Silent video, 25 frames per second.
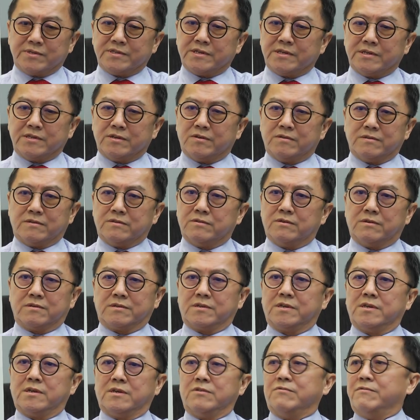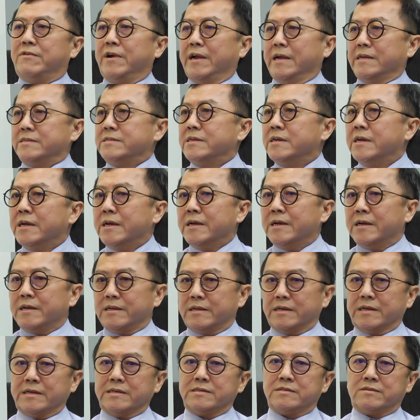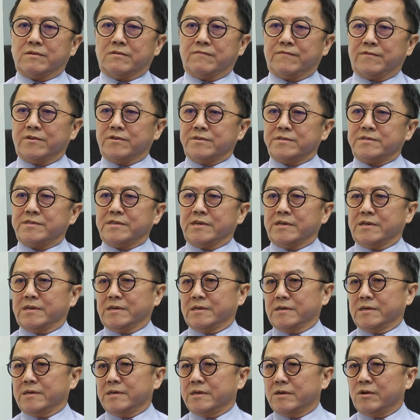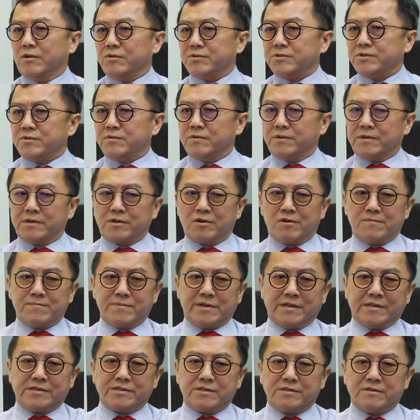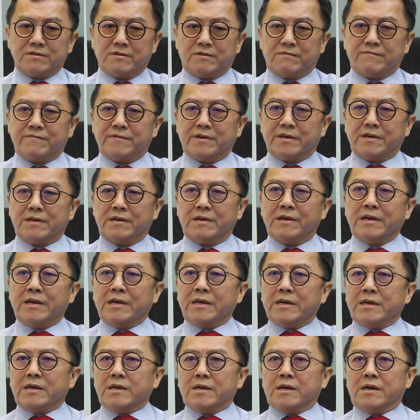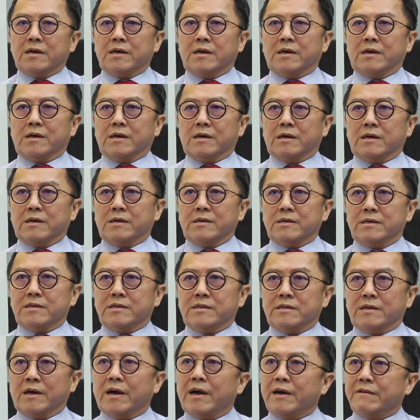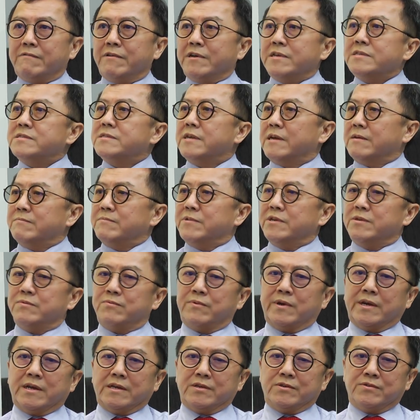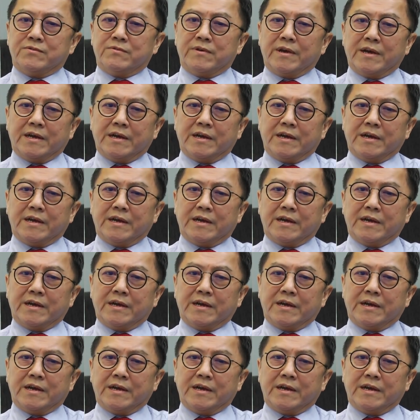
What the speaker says: which are not correct. There's, of course, also a combination of in the high-rise segment where you